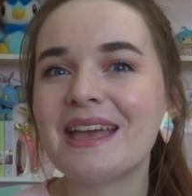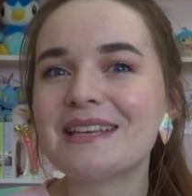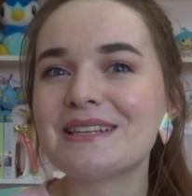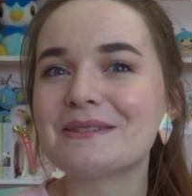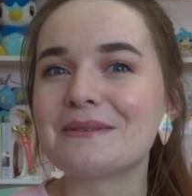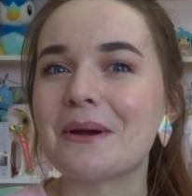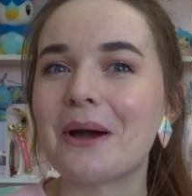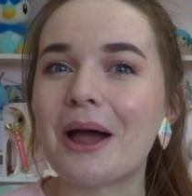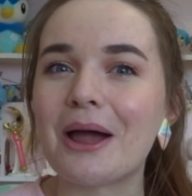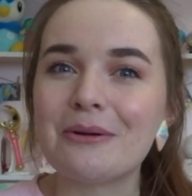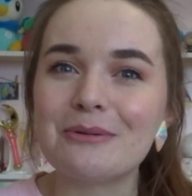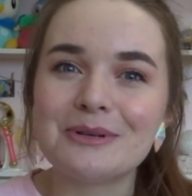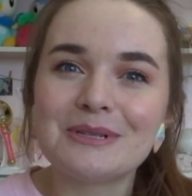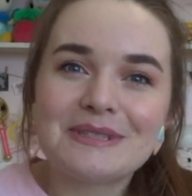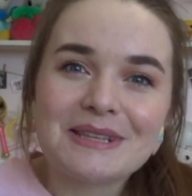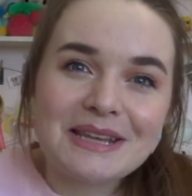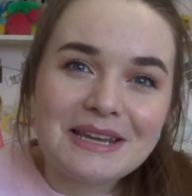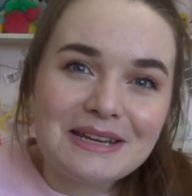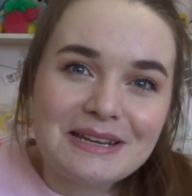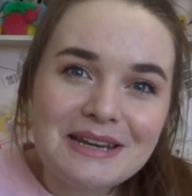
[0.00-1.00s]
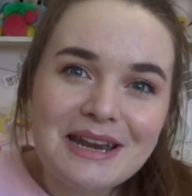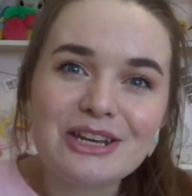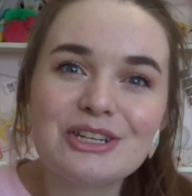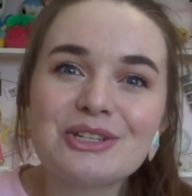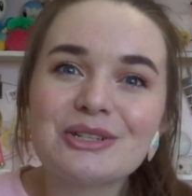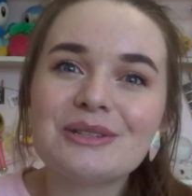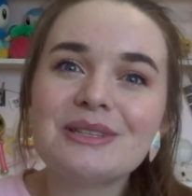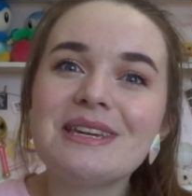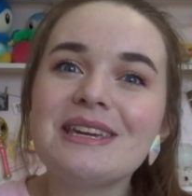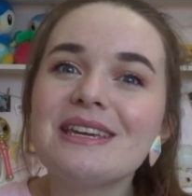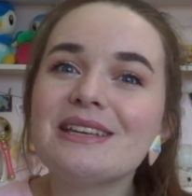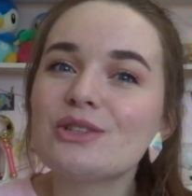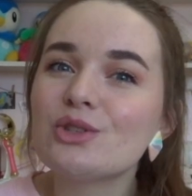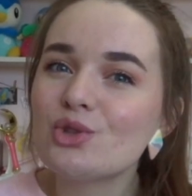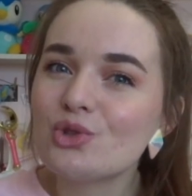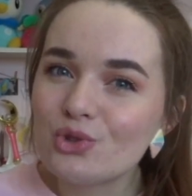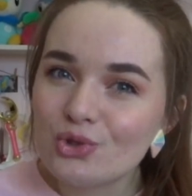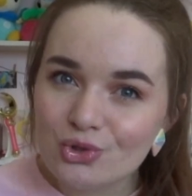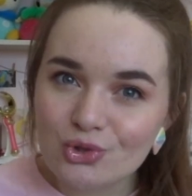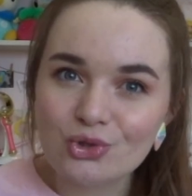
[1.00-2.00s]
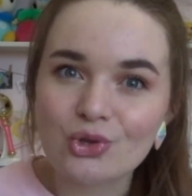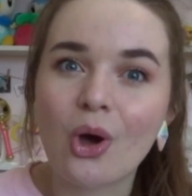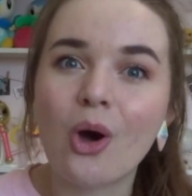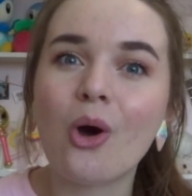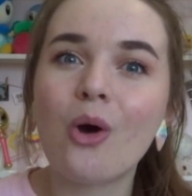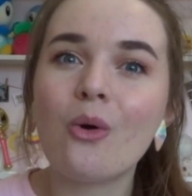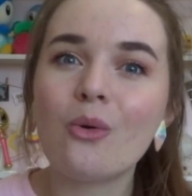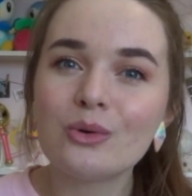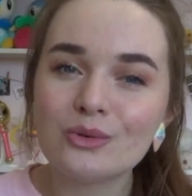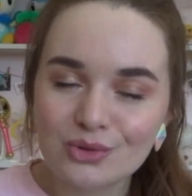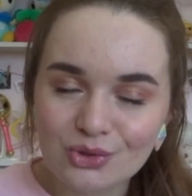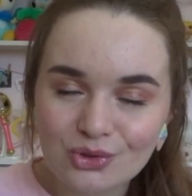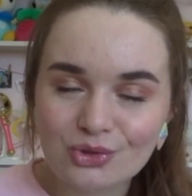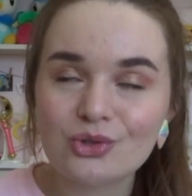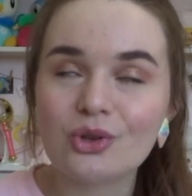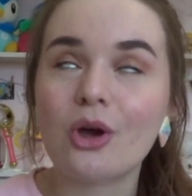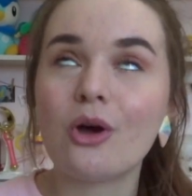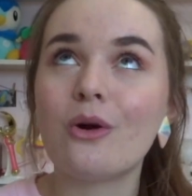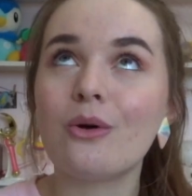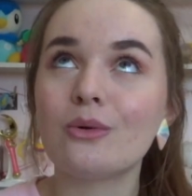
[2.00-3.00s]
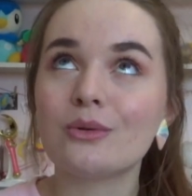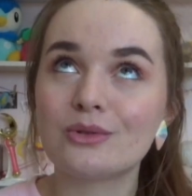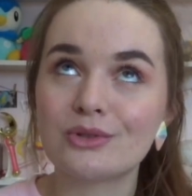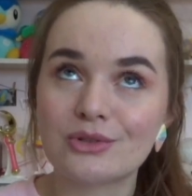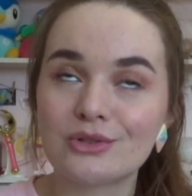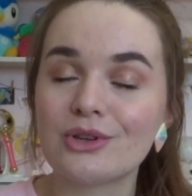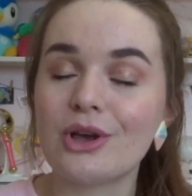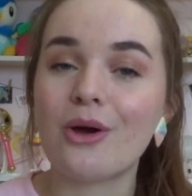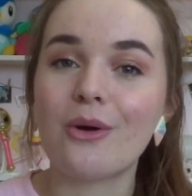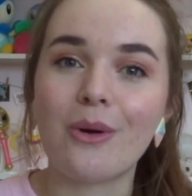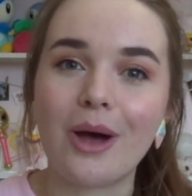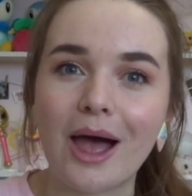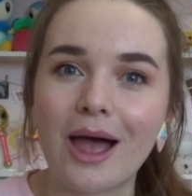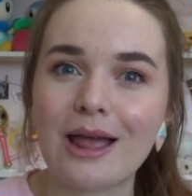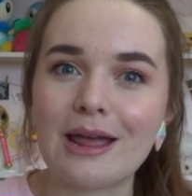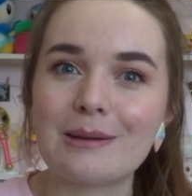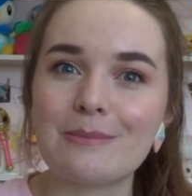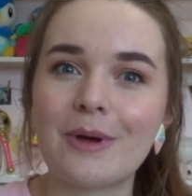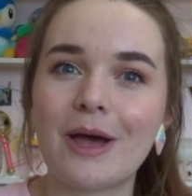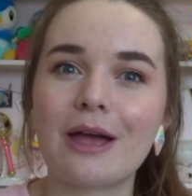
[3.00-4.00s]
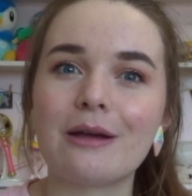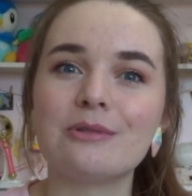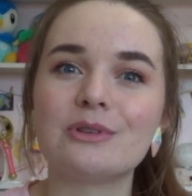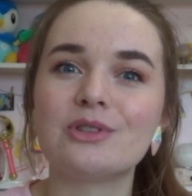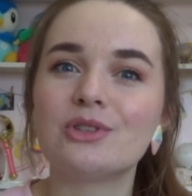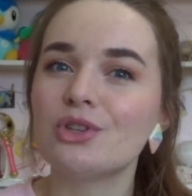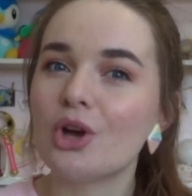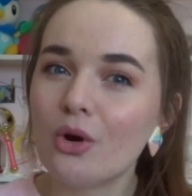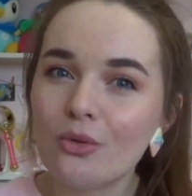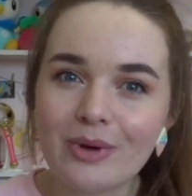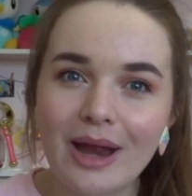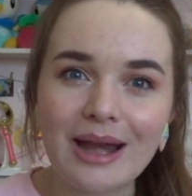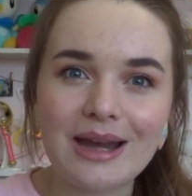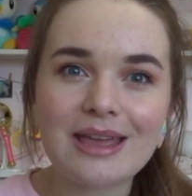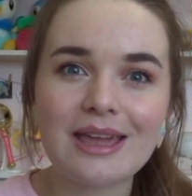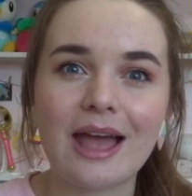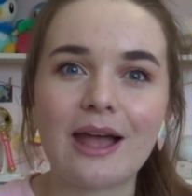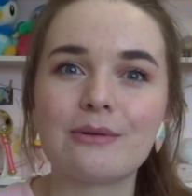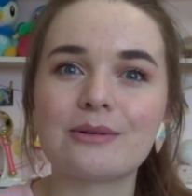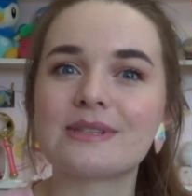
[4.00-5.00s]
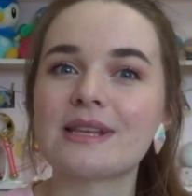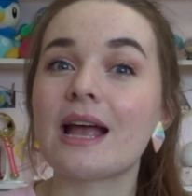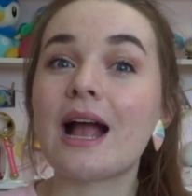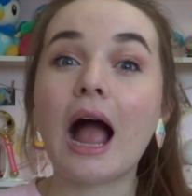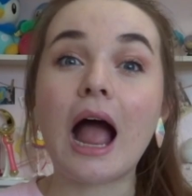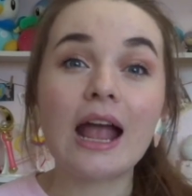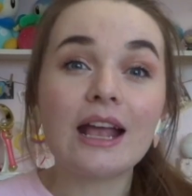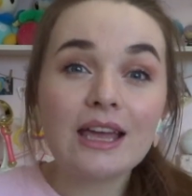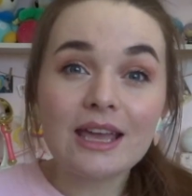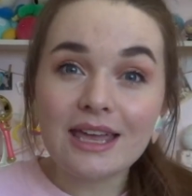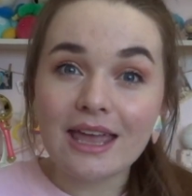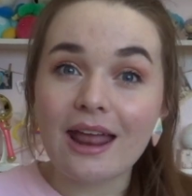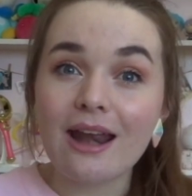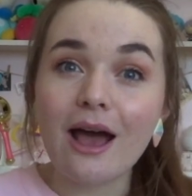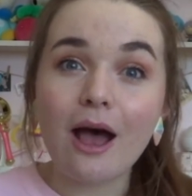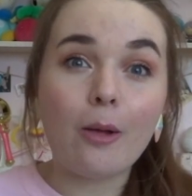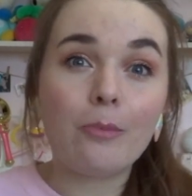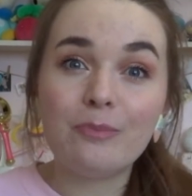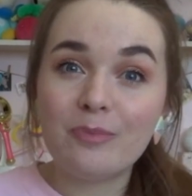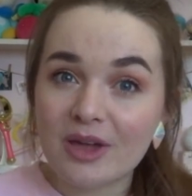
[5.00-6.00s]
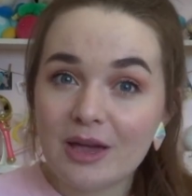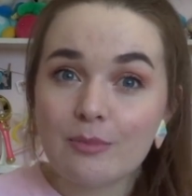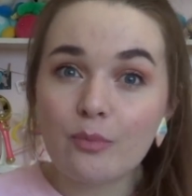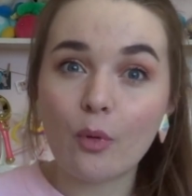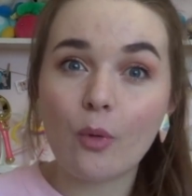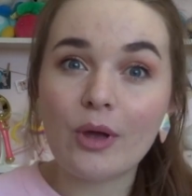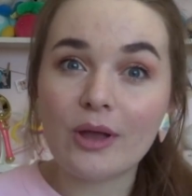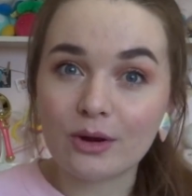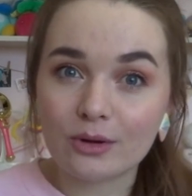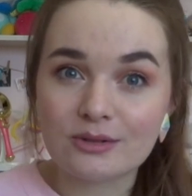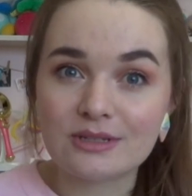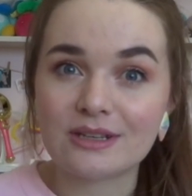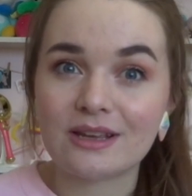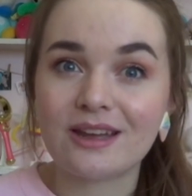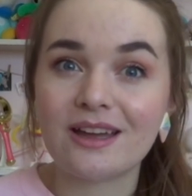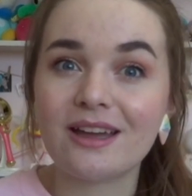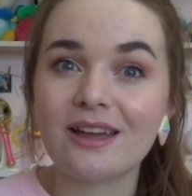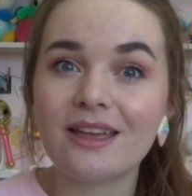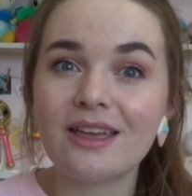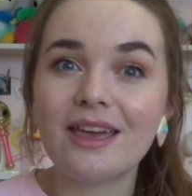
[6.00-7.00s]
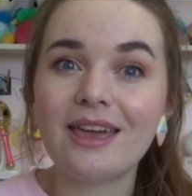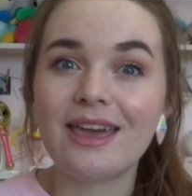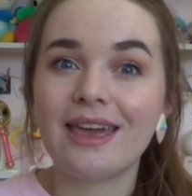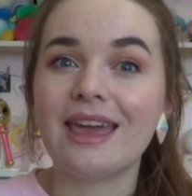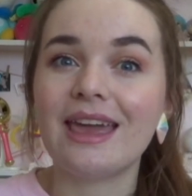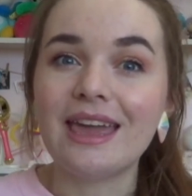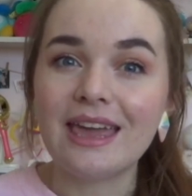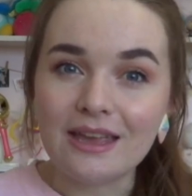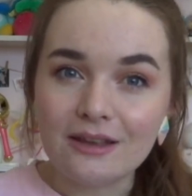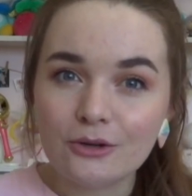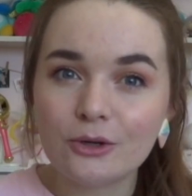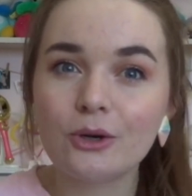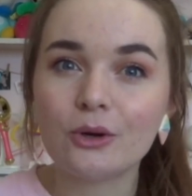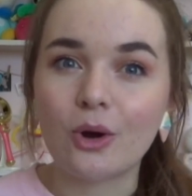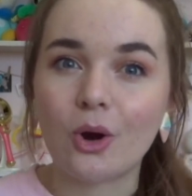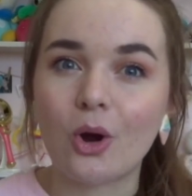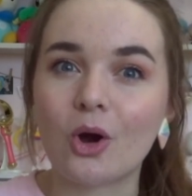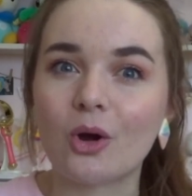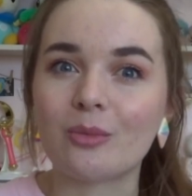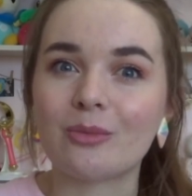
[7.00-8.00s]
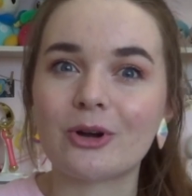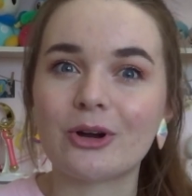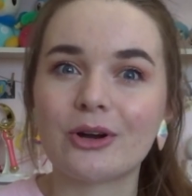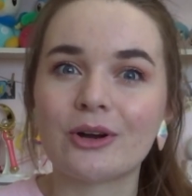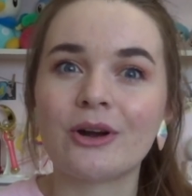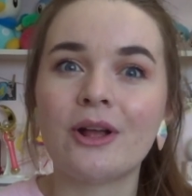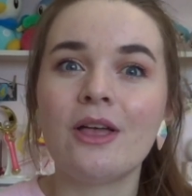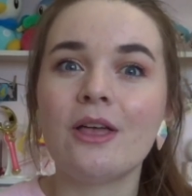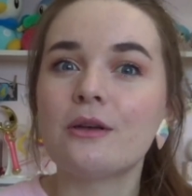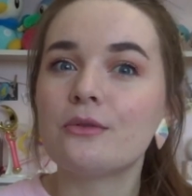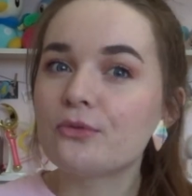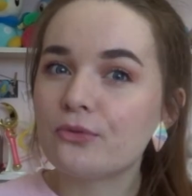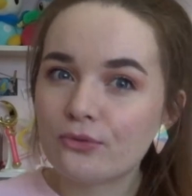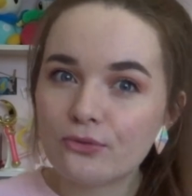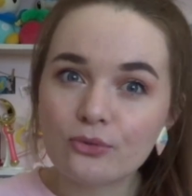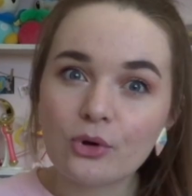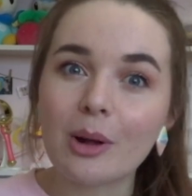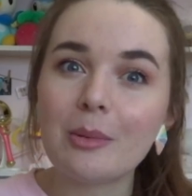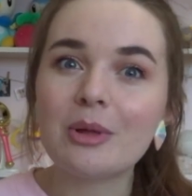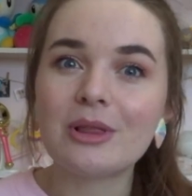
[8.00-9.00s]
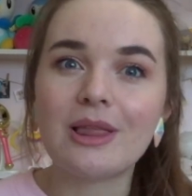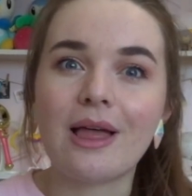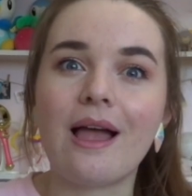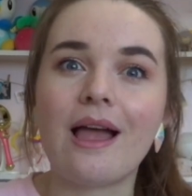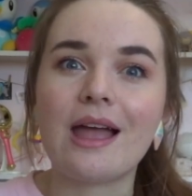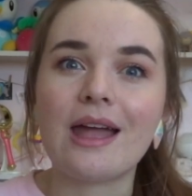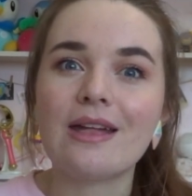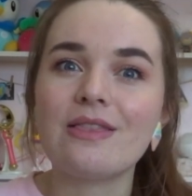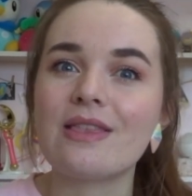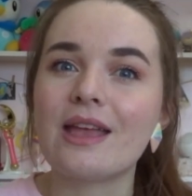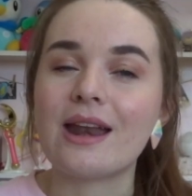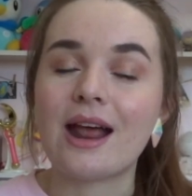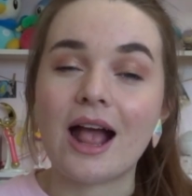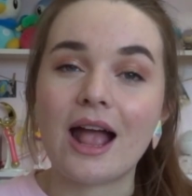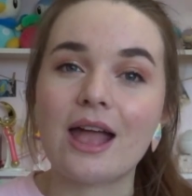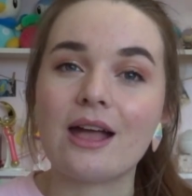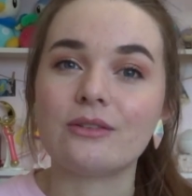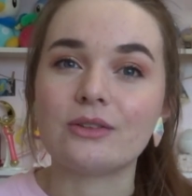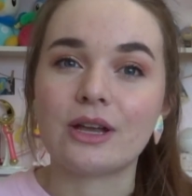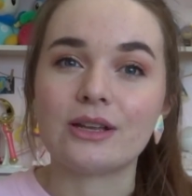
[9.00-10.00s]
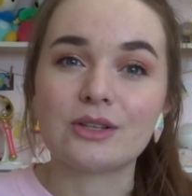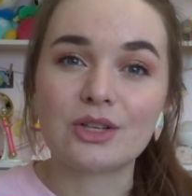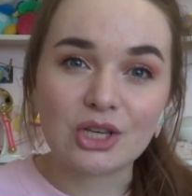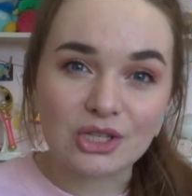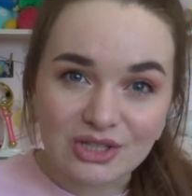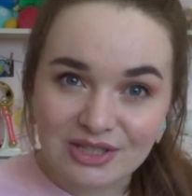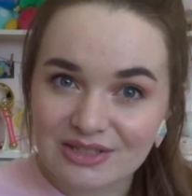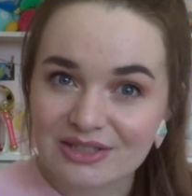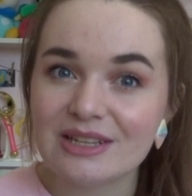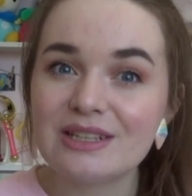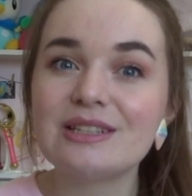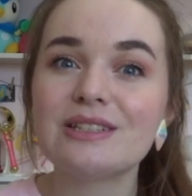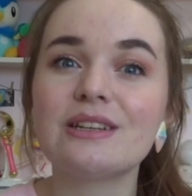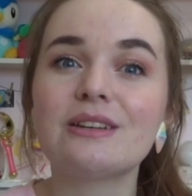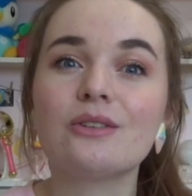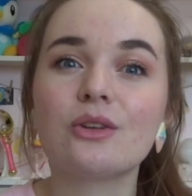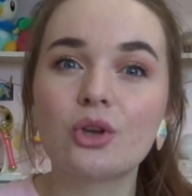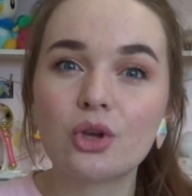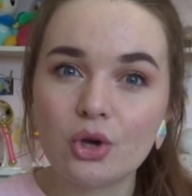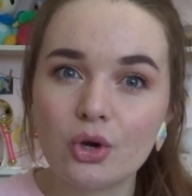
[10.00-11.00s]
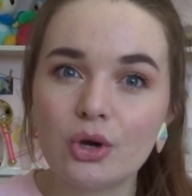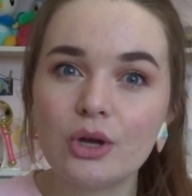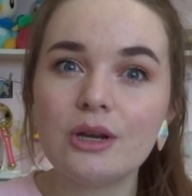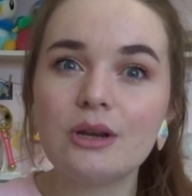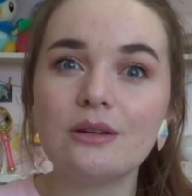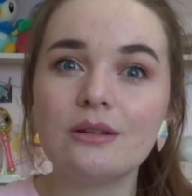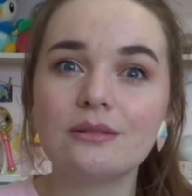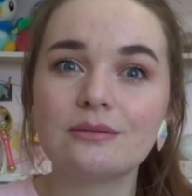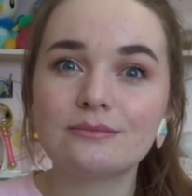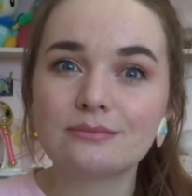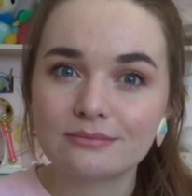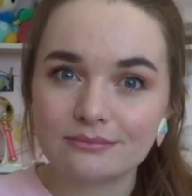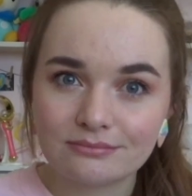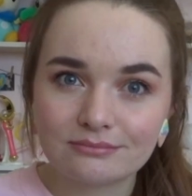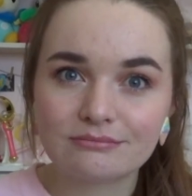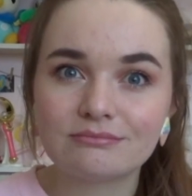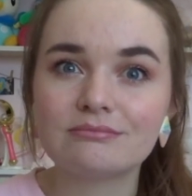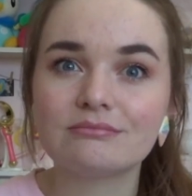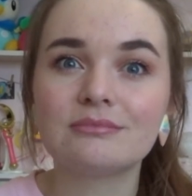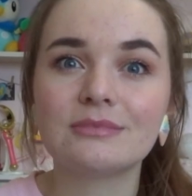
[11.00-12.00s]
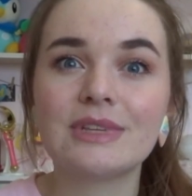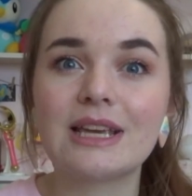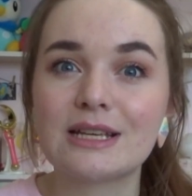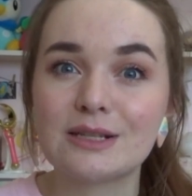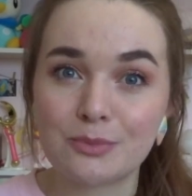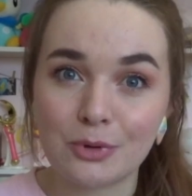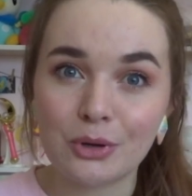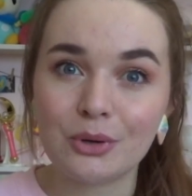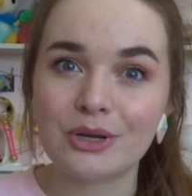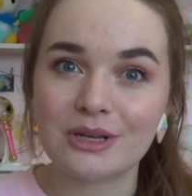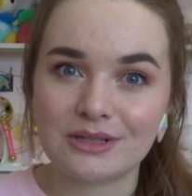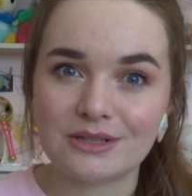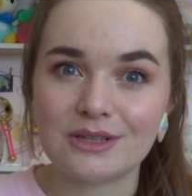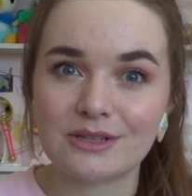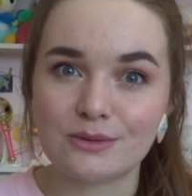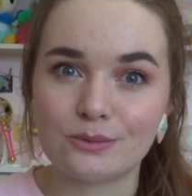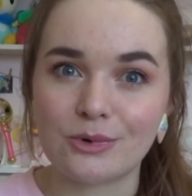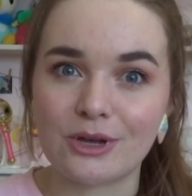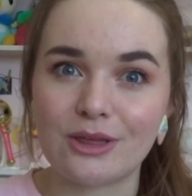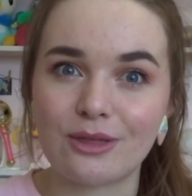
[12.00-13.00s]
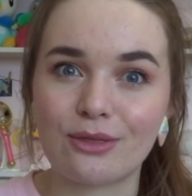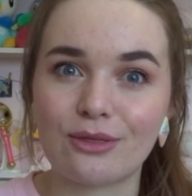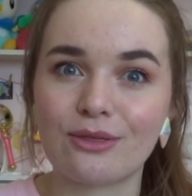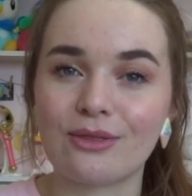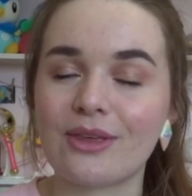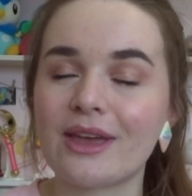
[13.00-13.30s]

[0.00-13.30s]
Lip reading: So I was initially so hyped. I was so ready. I was like, I can get a big boy Urza in her armor from a line that I have had consistent good experiences with.